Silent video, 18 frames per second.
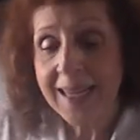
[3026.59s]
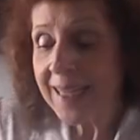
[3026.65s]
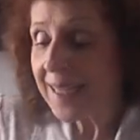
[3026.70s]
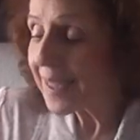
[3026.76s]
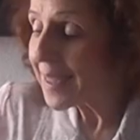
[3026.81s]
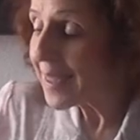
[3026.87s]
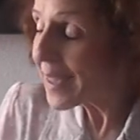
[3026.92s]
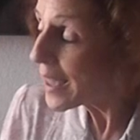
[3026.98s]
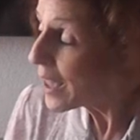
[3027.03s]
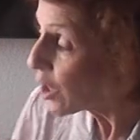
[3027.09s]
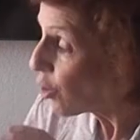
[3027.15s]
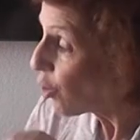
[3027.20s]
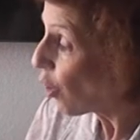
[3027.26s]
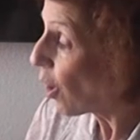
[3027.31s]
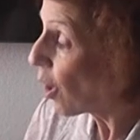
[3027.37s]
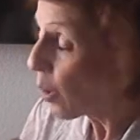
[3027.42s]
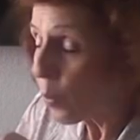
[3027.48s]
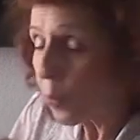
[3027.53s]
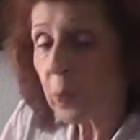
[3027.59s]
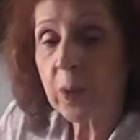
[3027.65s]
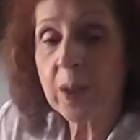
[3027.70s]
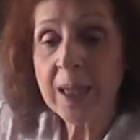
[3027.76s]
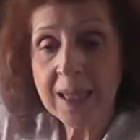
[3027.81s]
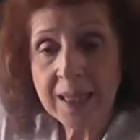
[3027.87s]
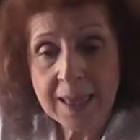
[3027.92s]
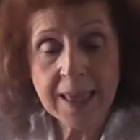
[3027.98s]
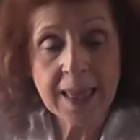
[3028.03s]
He did not
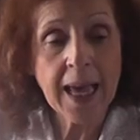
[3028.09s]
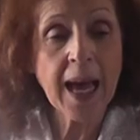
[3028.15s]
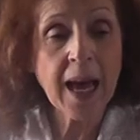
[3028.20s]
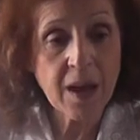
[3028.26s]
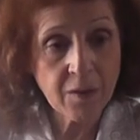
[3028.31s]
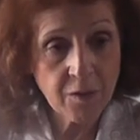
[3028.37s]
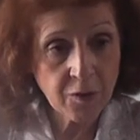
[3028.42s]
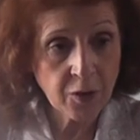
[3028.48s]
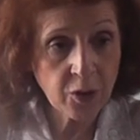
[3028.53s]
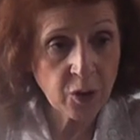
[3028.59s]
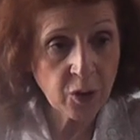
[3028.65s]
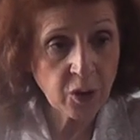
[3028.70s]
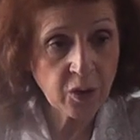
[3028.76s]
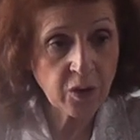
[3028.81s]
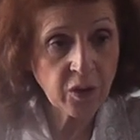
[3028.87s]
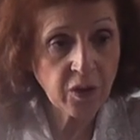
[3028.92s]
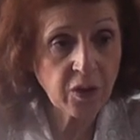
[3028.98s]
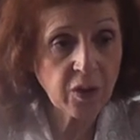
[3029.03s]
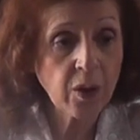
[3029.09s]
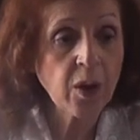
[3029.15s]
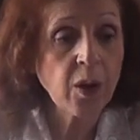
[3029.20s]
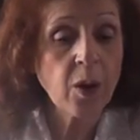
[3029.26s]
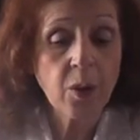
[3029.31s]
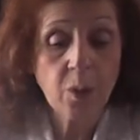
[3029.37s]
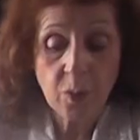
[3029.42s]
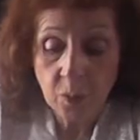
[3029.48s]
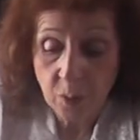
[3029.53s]
read that verse
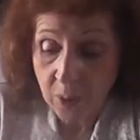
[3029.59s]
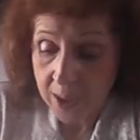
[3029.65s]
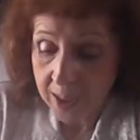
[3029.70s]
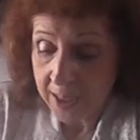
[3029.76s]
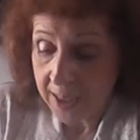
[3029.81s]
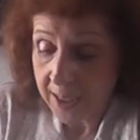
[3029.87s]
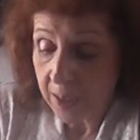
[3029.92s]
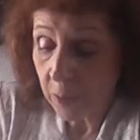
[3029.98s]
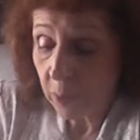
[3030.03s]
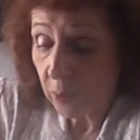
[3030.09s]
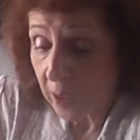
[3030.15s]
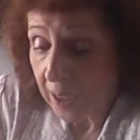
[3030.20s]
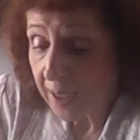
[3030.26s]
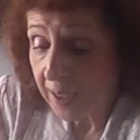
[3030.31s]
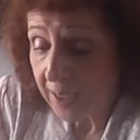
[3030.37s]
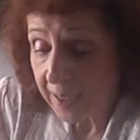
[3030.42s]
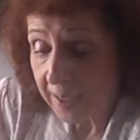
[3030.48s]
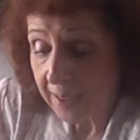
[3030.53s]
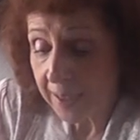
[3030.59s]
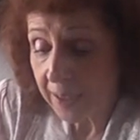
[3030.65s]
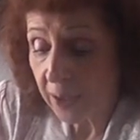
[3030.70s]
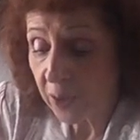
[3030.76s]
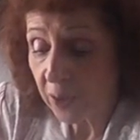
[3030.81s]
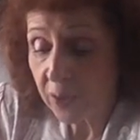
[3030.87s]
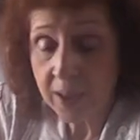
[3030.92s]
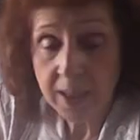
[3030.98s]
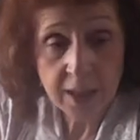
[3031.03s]
when he read it
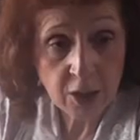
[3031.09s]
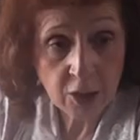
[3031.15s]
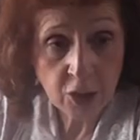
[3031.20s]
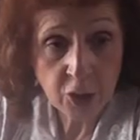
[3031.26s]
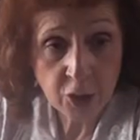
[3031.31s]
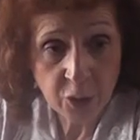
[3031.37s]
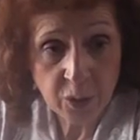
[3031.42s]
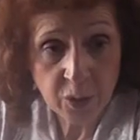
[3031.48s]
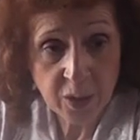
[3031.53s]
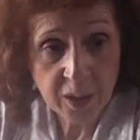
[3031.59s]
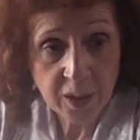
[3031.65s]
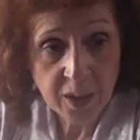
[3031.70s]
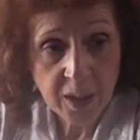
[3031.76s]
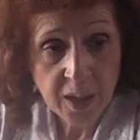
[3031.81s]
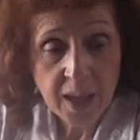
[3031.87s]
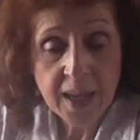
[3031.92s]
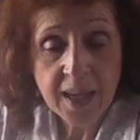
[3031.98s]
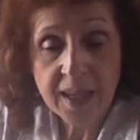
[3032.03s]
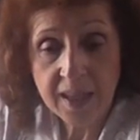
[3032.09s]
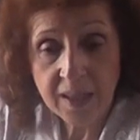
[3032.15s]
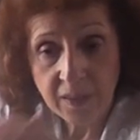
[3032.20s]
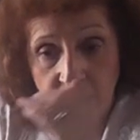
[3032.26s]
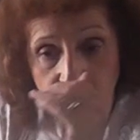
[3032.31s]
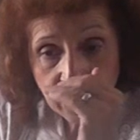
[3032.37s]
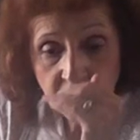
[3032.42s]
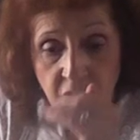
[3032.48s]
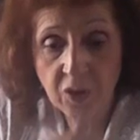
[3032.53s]
here in Luke. He
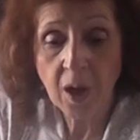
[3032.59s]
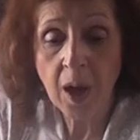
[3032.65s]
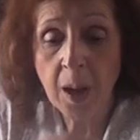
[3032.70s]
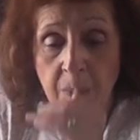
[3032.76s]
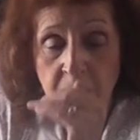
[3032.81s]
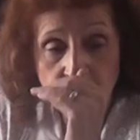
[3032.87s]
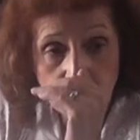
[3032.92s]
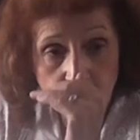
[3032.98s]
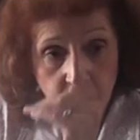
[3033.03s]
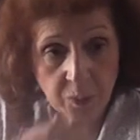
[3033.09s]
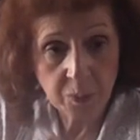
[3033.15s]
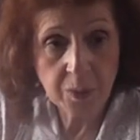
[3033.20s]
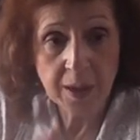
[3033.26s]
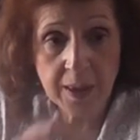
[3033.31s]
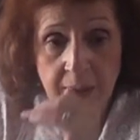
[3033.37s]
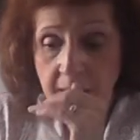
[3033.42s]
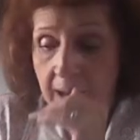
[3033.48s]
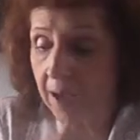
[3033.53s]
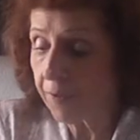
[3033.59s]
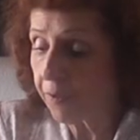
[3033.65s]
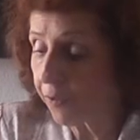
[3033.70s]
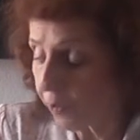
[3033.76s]
stopped with that